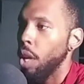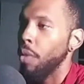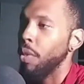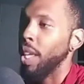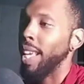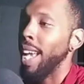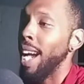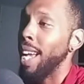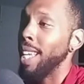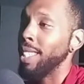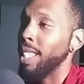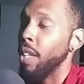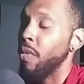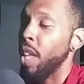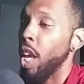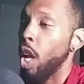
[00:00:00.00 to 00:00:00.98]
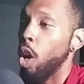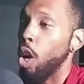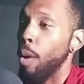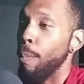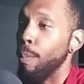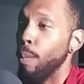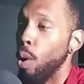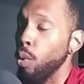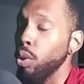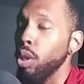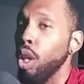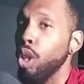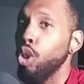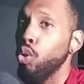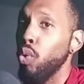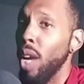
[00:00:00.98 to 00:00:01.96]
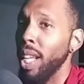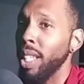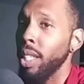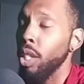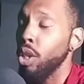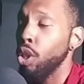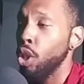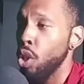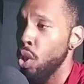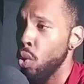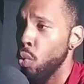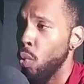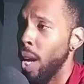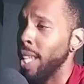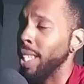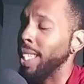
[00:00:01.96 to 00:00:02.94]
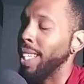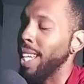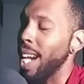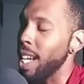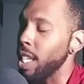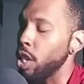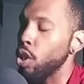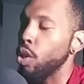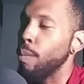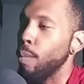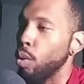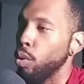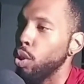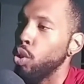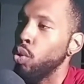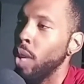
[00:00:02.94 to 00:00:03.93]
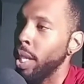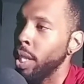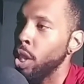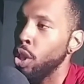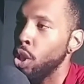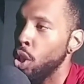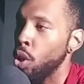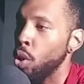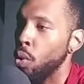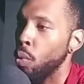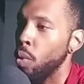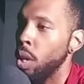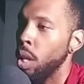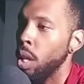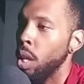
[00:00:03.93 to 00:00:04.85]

the guys that they are most attracted to, and the guys that they're most attracted to